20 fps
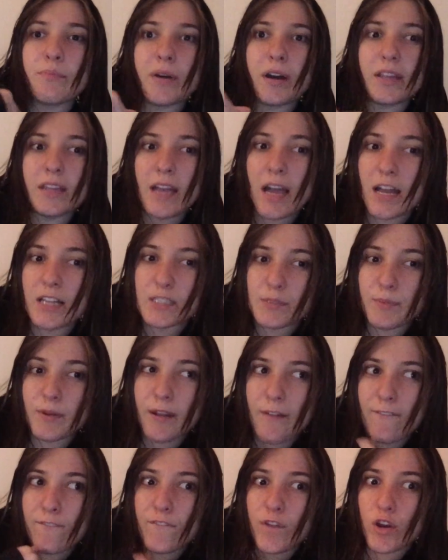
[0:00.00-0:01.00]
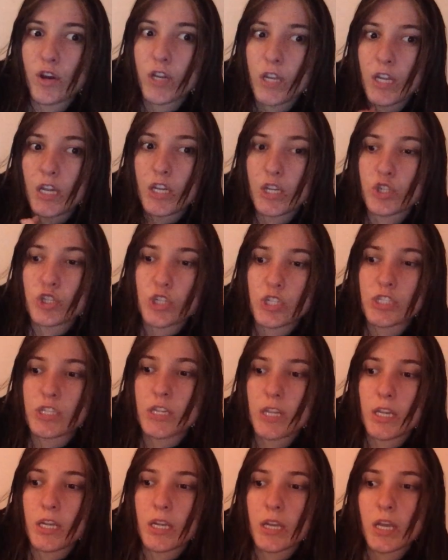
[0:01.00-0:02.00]
but yeah, it's been a very
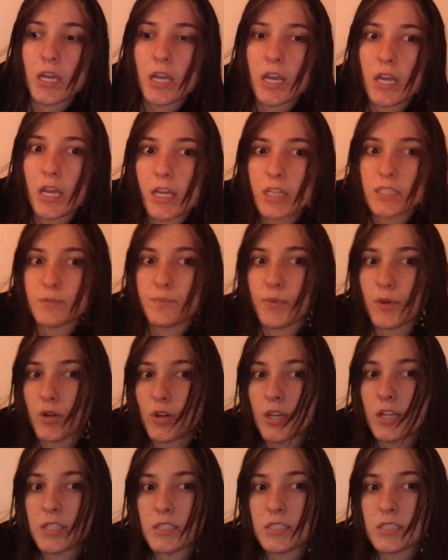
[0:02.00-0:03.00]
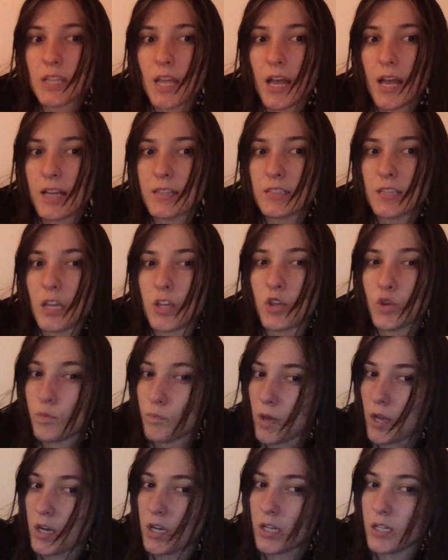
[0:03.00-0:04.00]
interesting experience as a
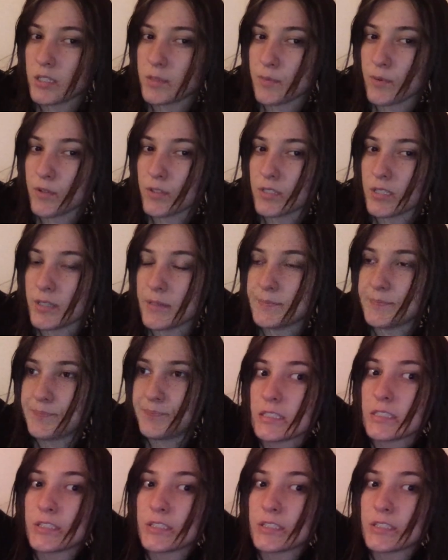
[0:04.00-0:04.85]
humanities person.